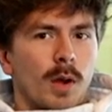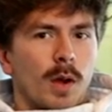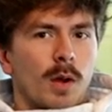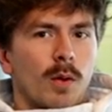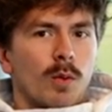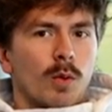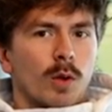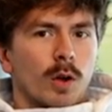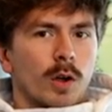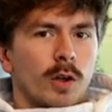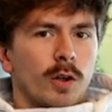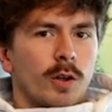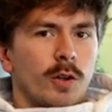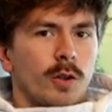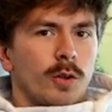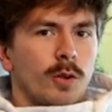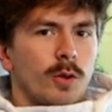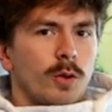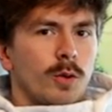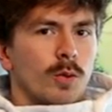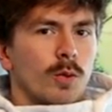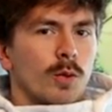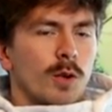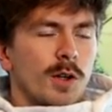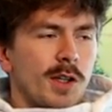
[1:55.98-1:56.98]
but we're gonna
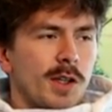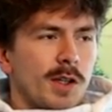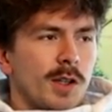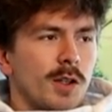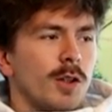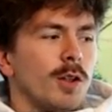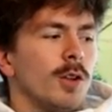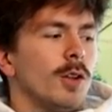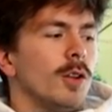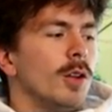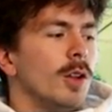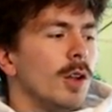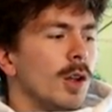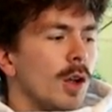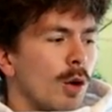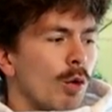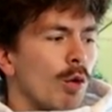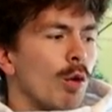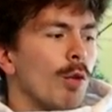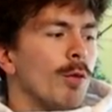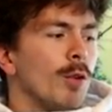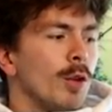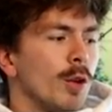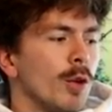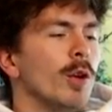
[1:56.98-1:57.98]
do real
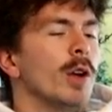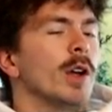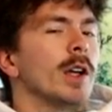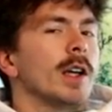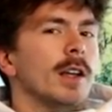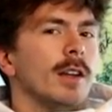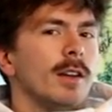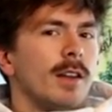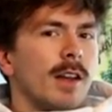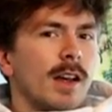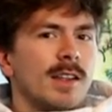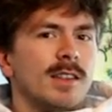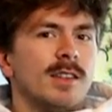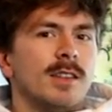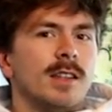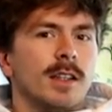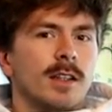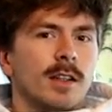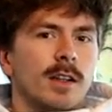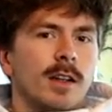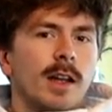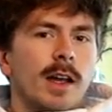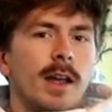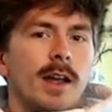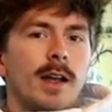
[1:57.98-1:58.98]
reviewing and
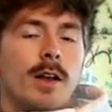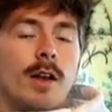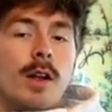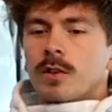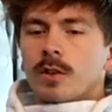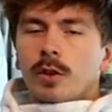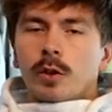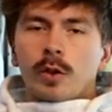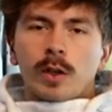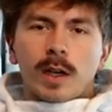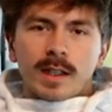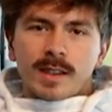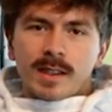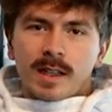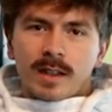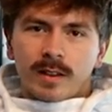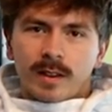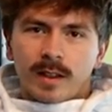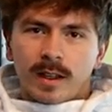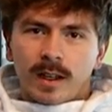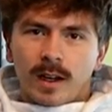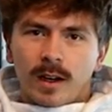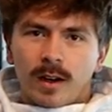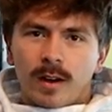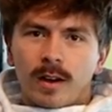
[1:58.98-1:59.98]
testing today. So you guys
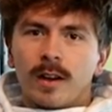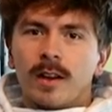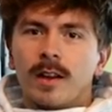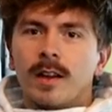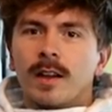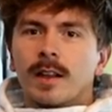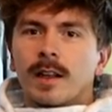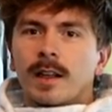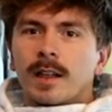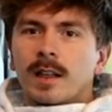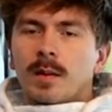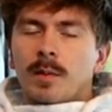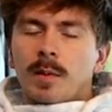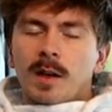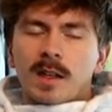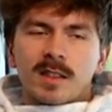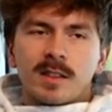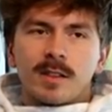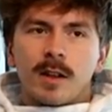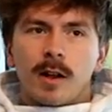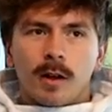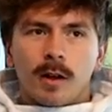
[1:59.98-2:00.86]
out there, get the best